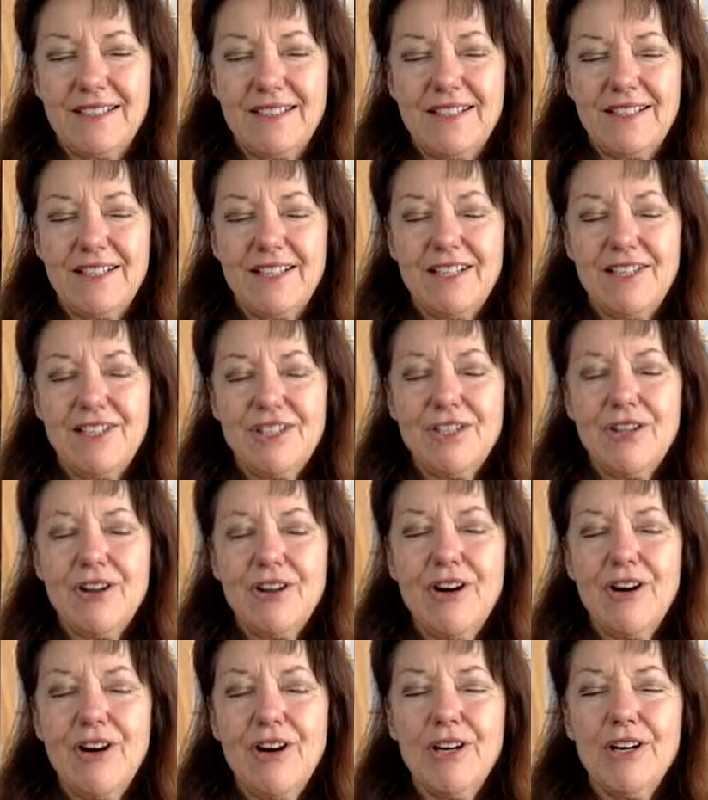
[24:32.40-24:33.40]
Let your
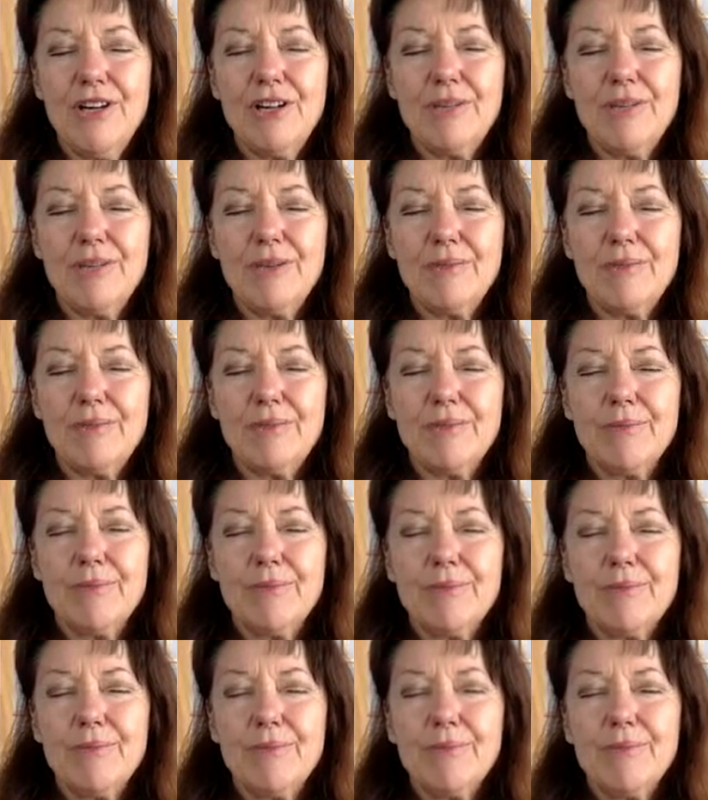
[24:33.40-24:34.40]
heart
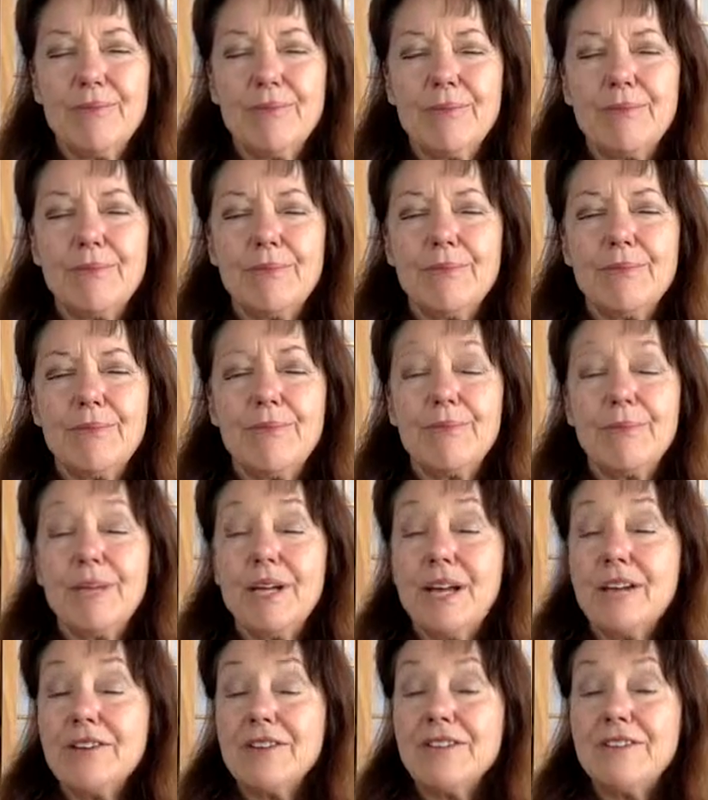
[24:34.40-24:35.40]
put
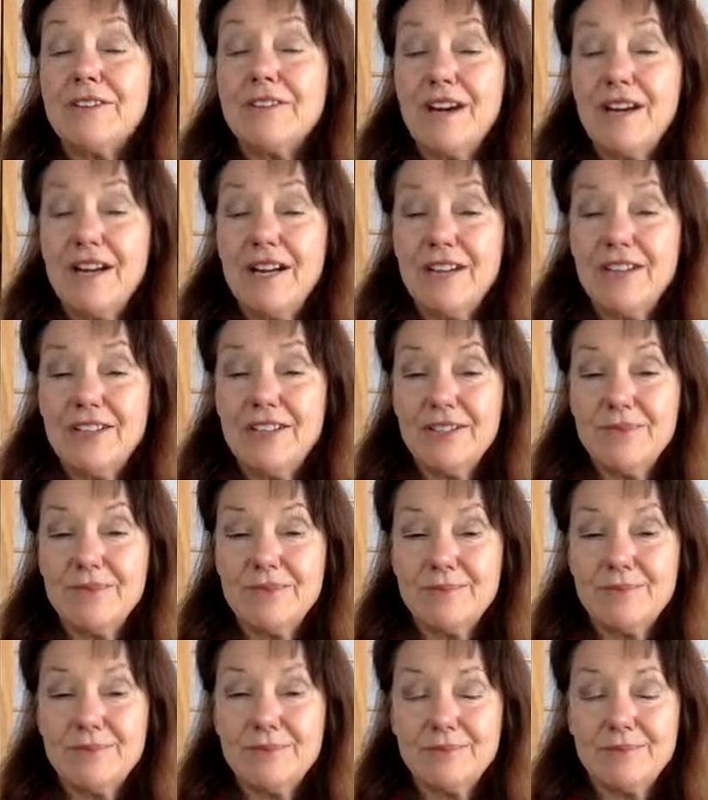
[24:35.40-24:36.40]
out the fire,
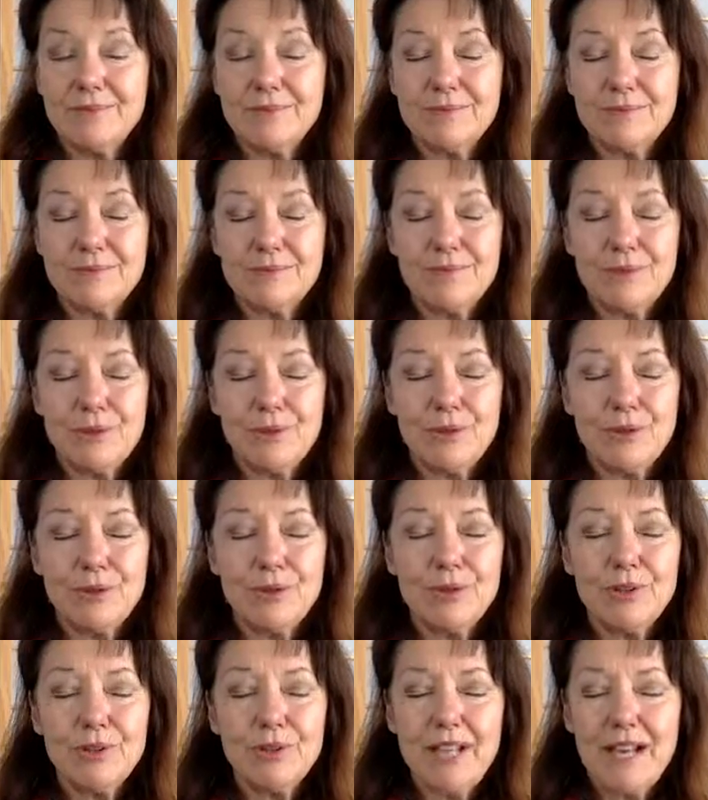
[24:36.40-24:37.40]
the
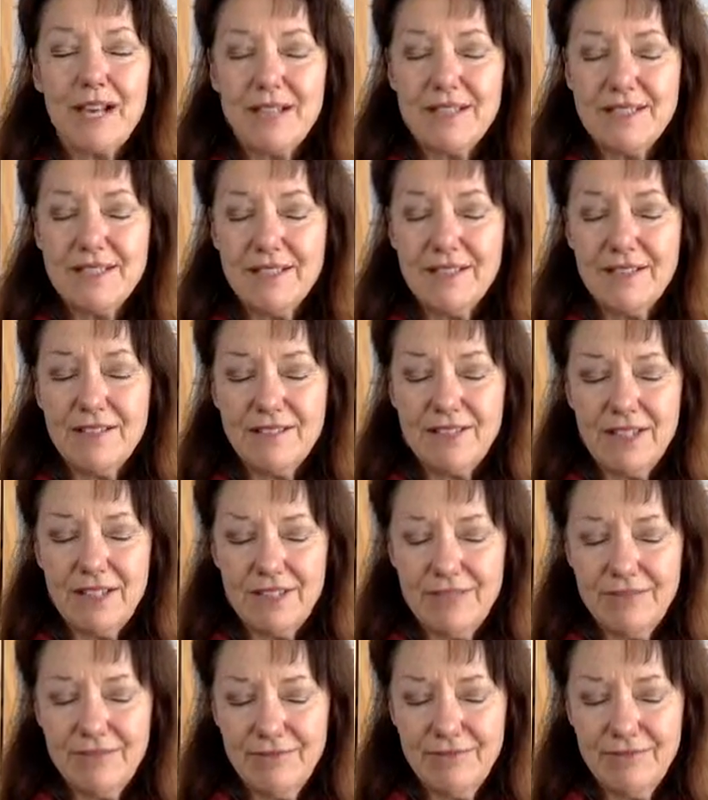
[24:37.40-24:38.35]
cool light of love.